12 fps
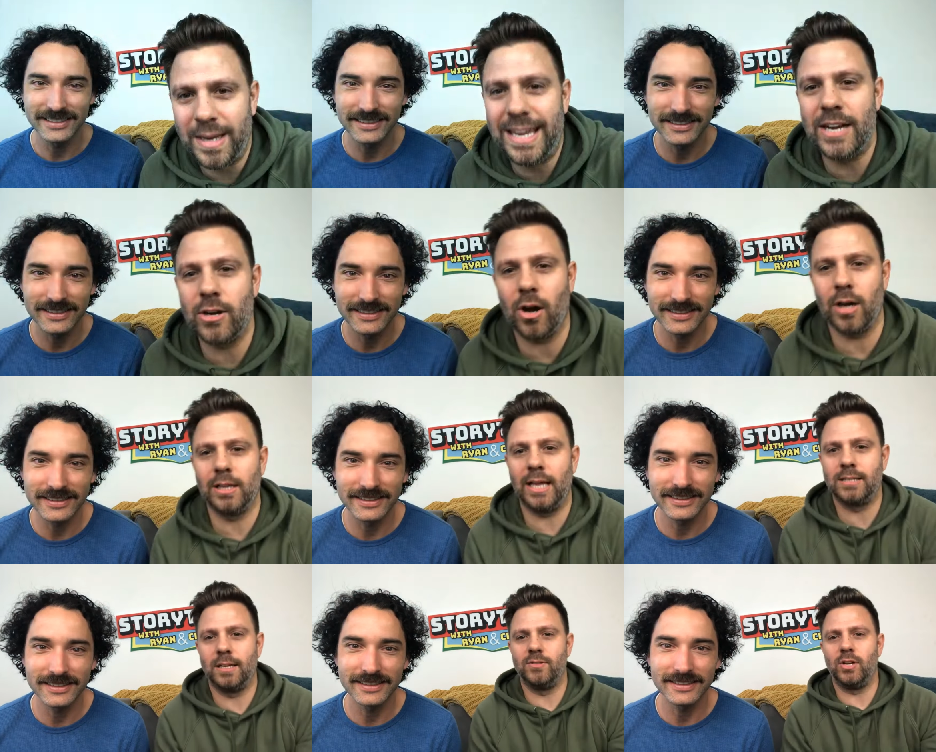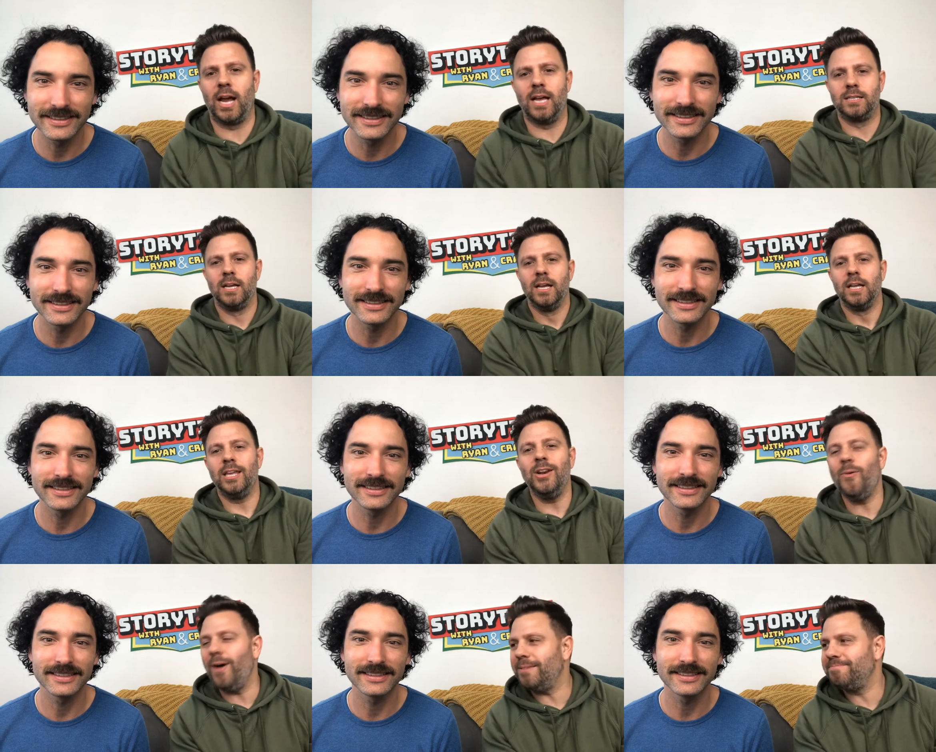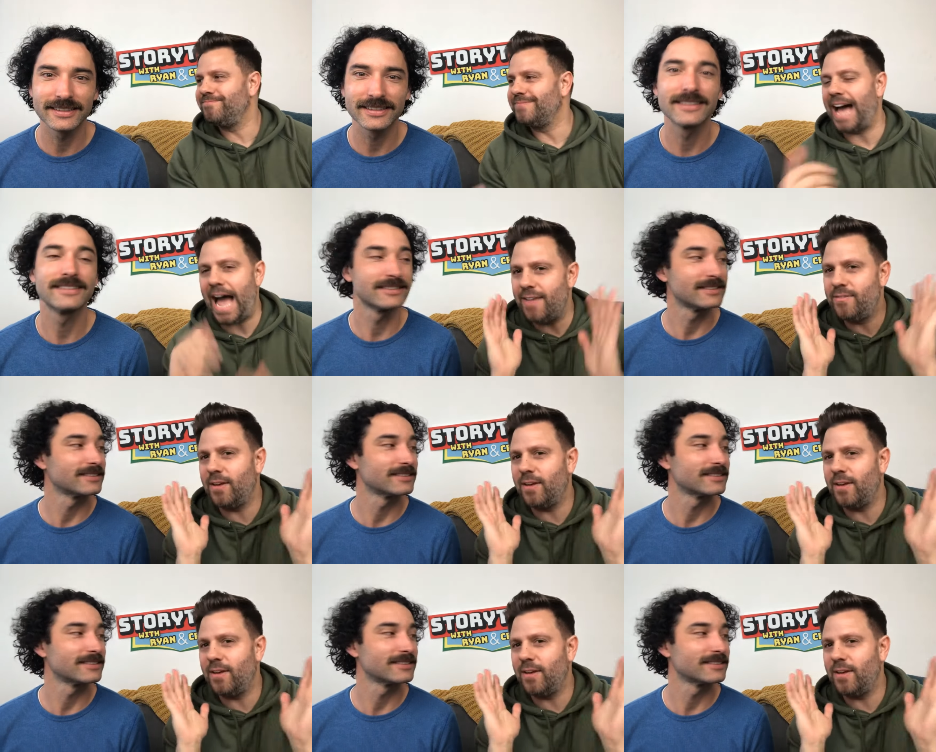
Speaker 1: kindergarten class loves you guys. You know what? I've